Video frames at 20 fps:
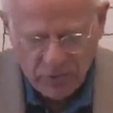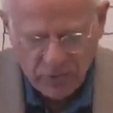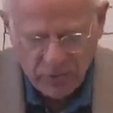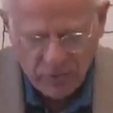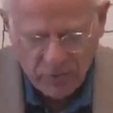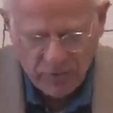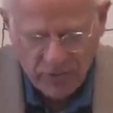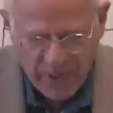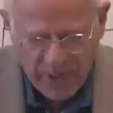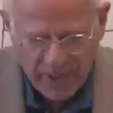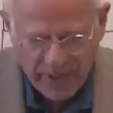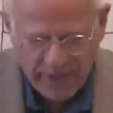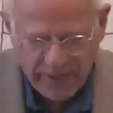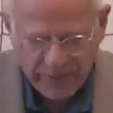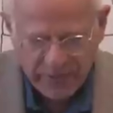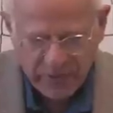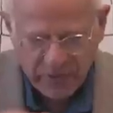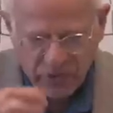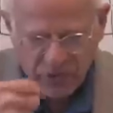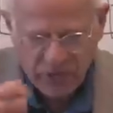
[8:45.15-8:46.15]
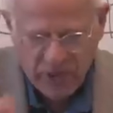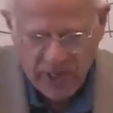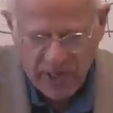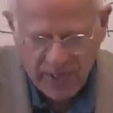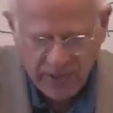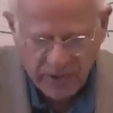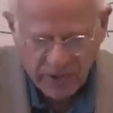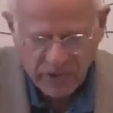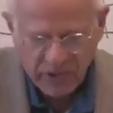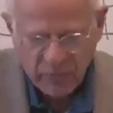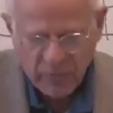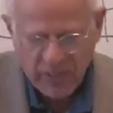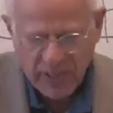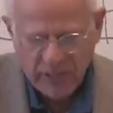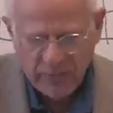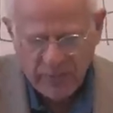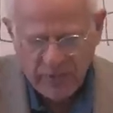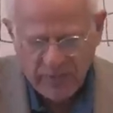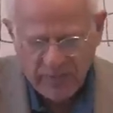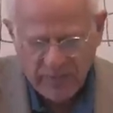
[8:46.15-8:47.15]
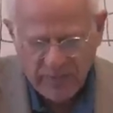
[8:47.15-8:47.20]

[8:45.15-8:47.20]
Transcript: to think and to change the way we